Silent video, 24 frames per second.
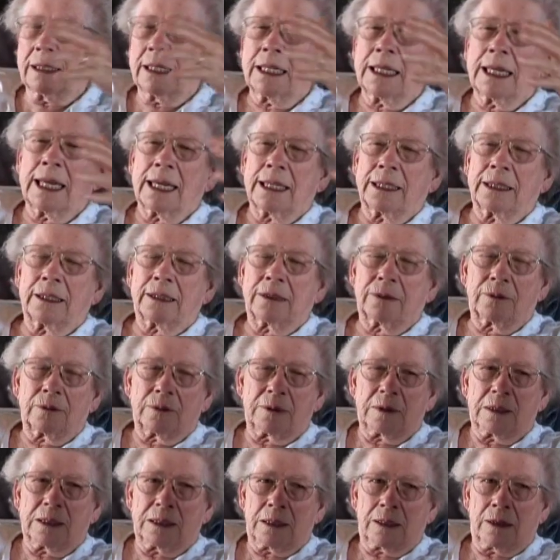he had a
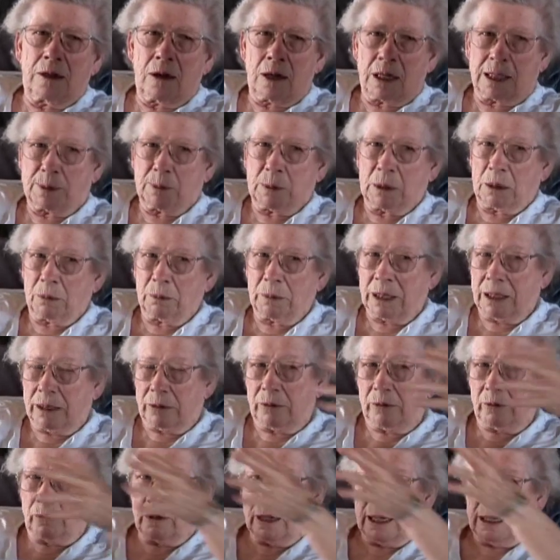a hospital
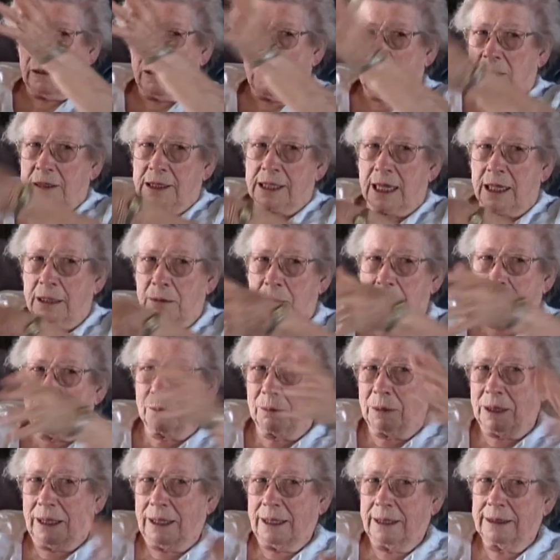bed right alongside of
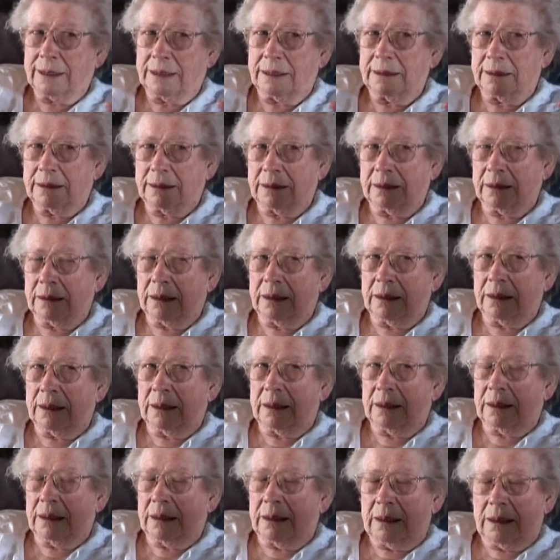my bed.
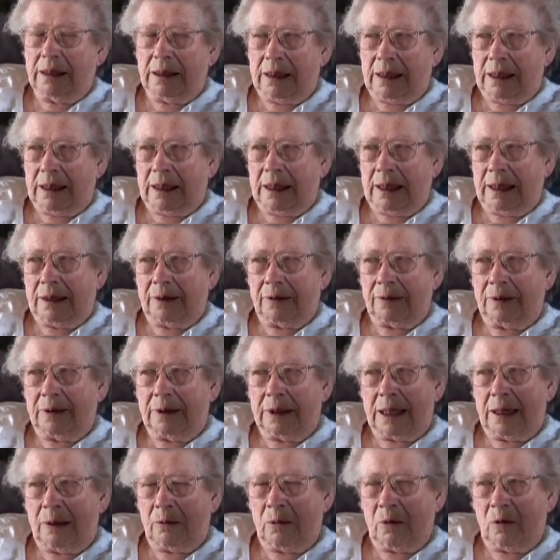
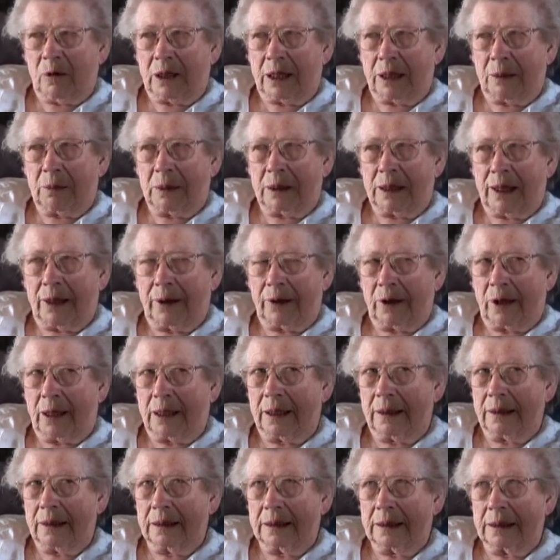And I woke up and I
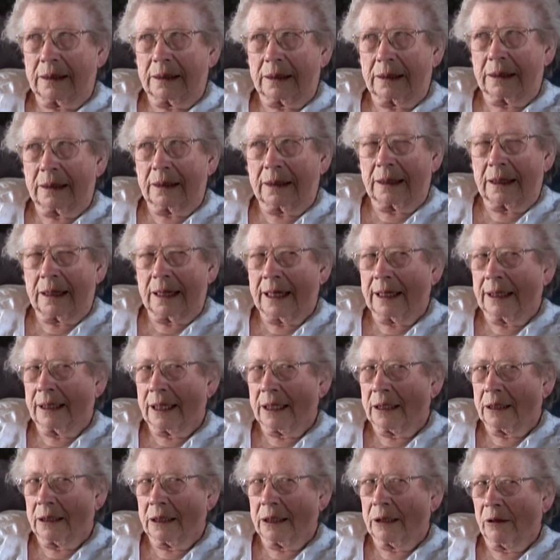thought, I
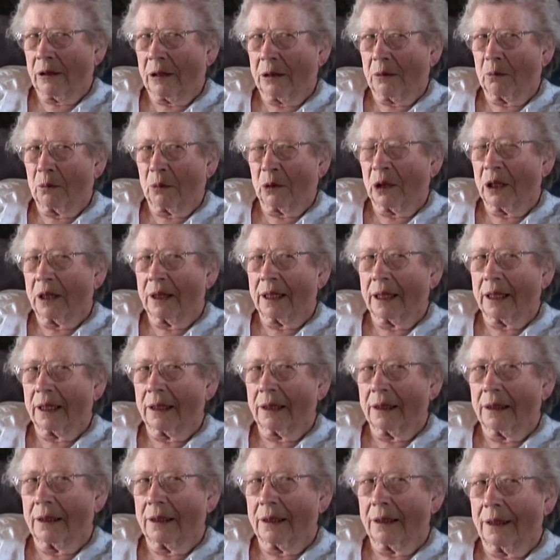can't hear him
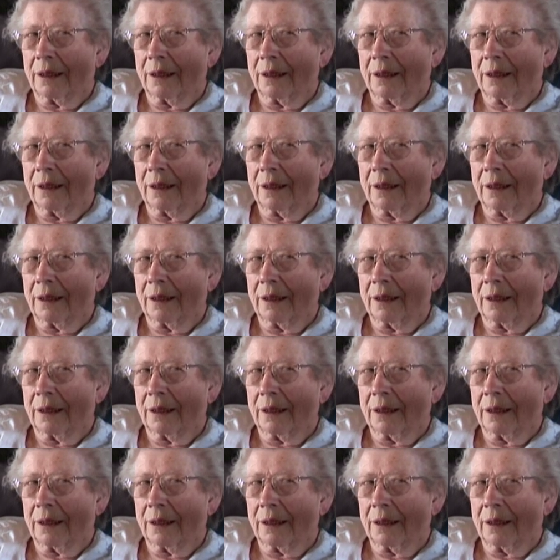breathing.